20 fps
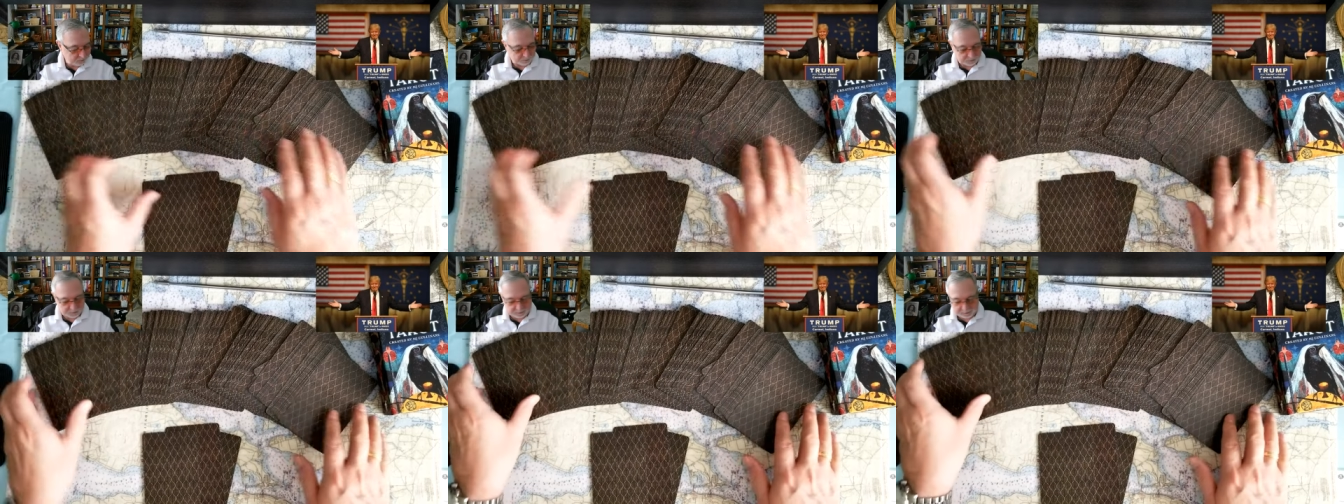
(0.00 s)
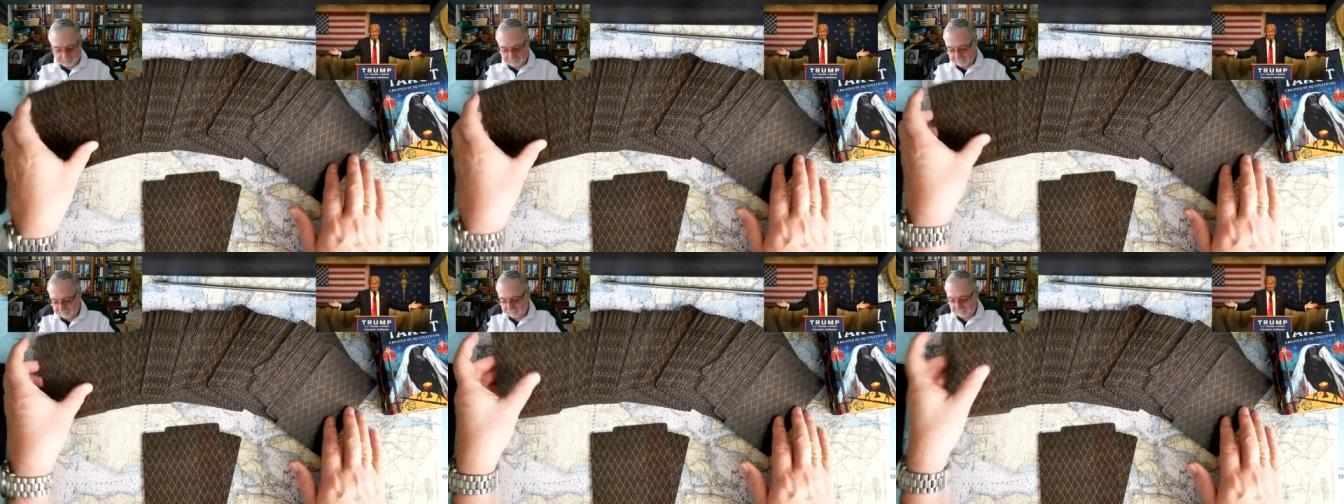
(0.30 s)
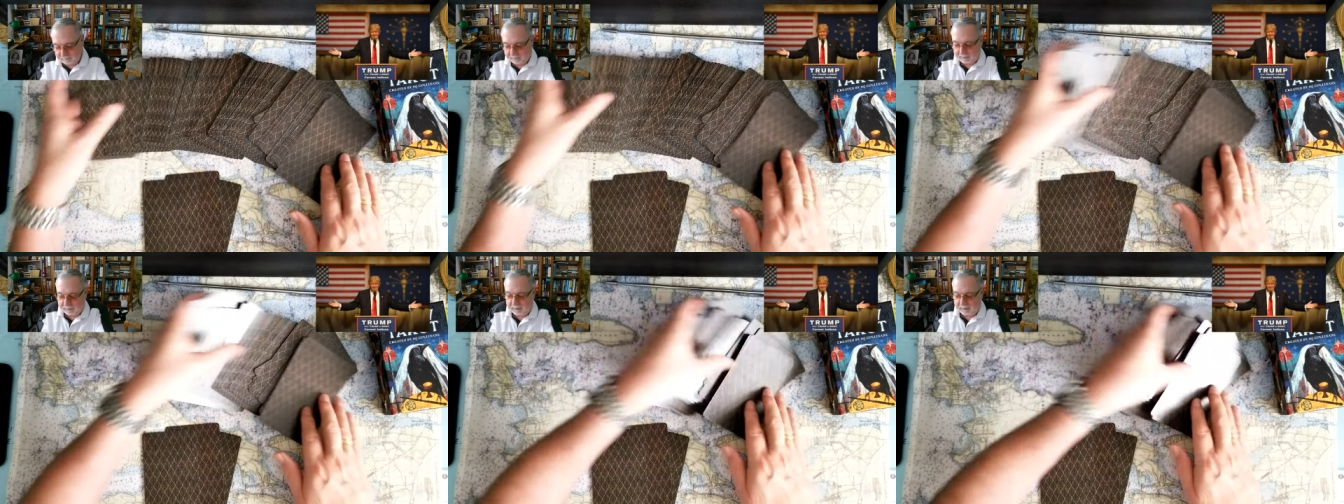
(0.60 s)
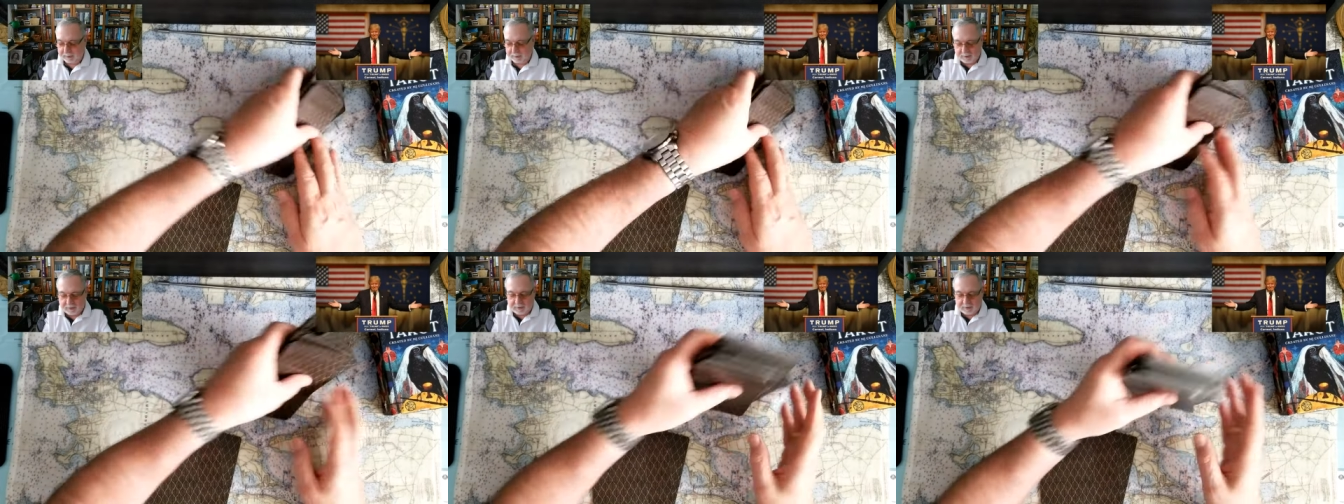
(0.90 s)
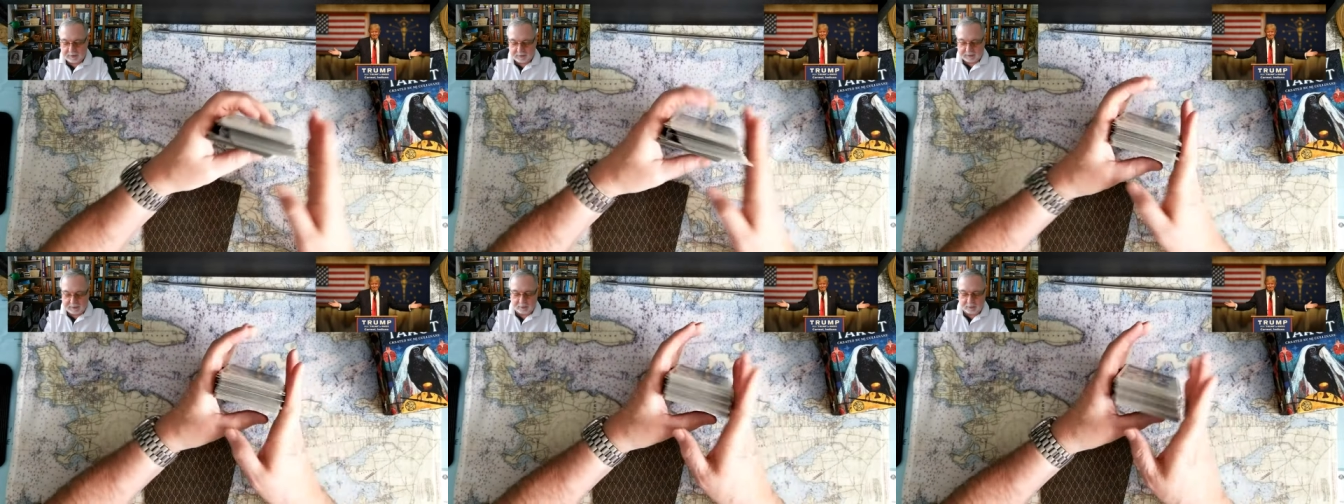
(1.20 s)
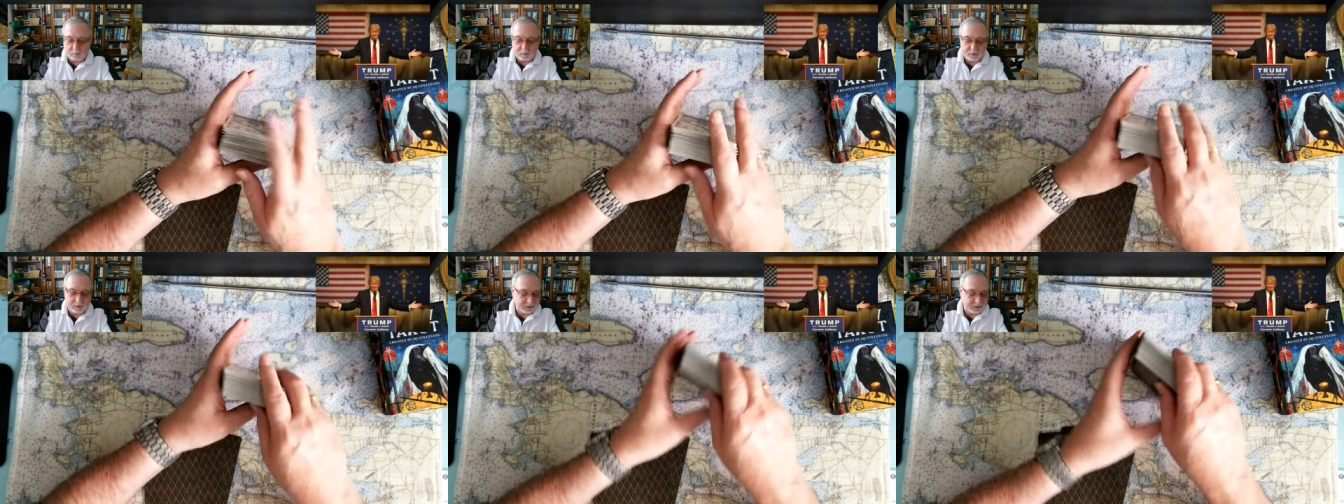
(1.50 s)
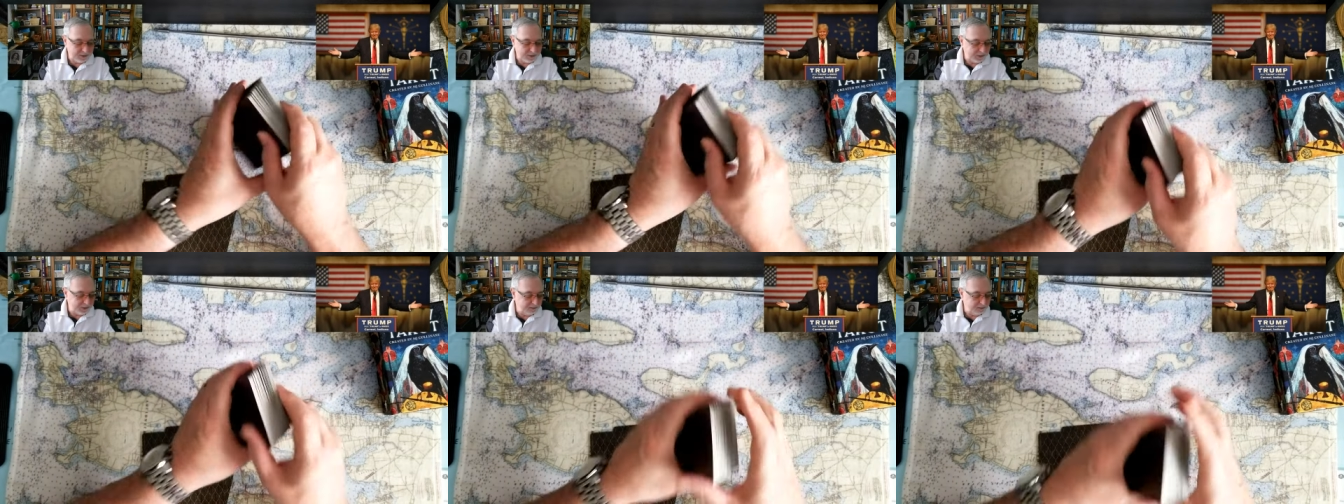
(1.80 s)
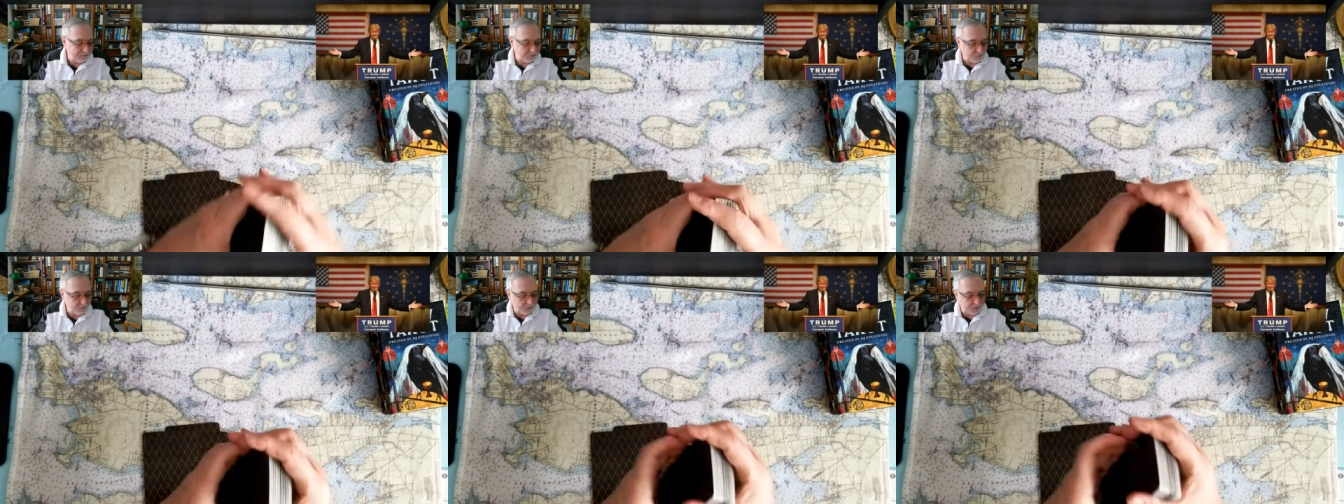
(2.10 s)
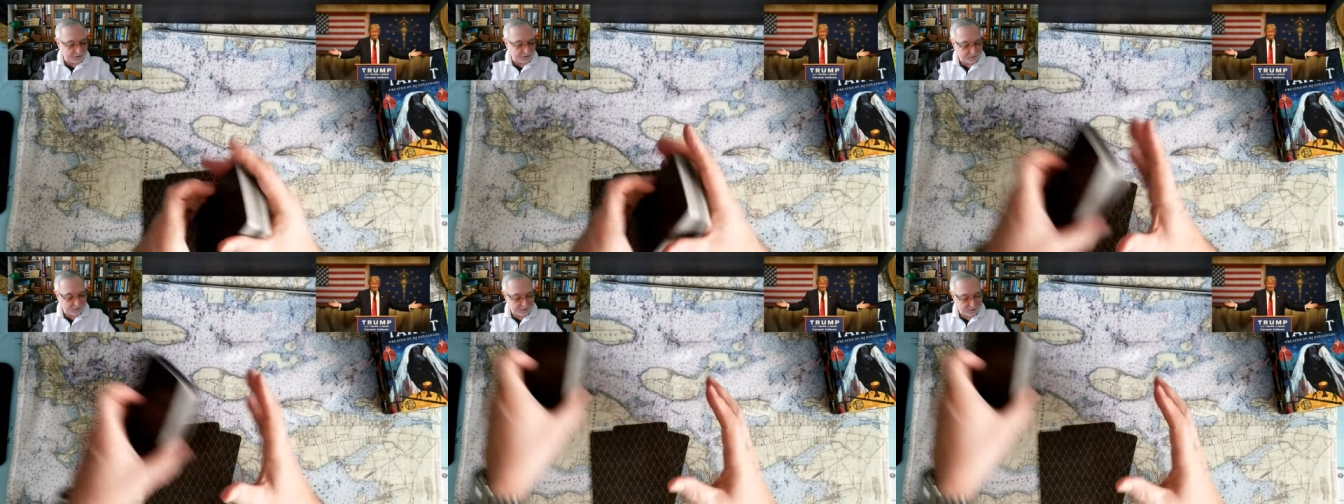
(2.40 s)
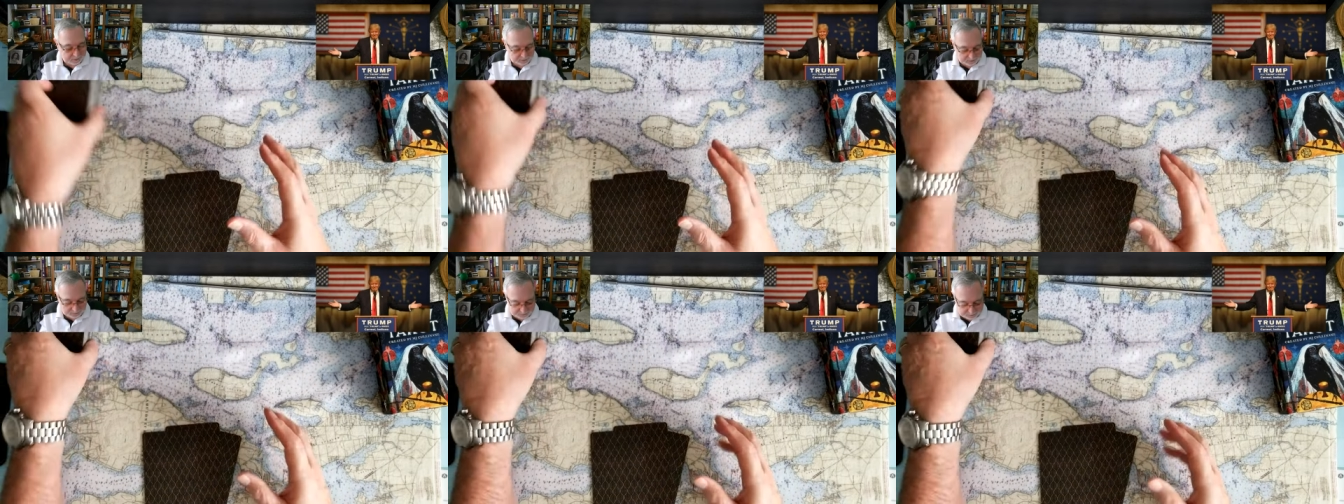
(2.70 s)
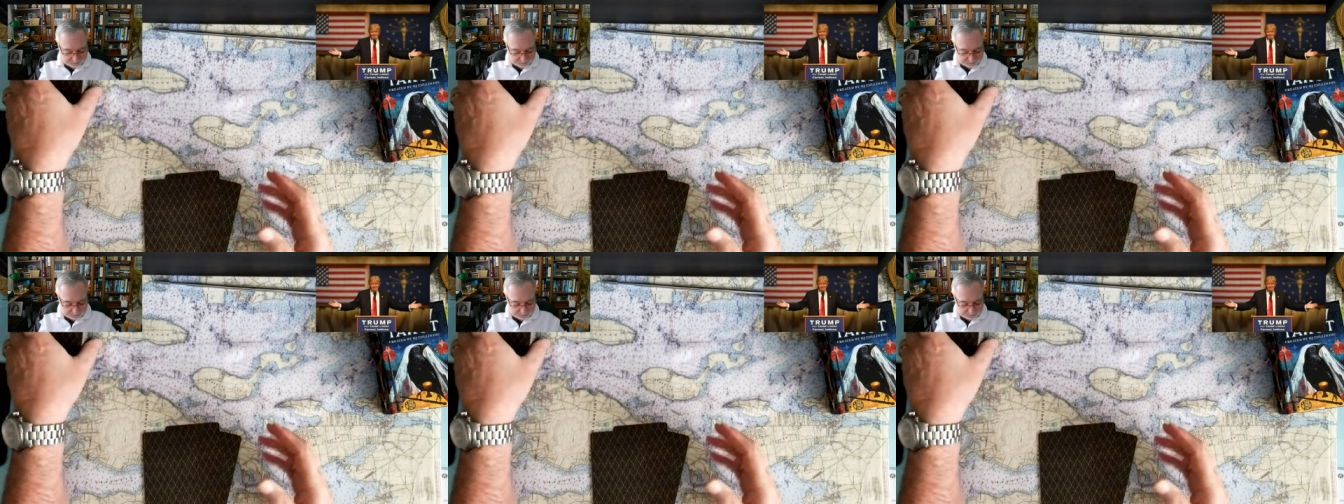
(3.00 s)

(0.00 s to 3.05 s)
three. Okay, will he even win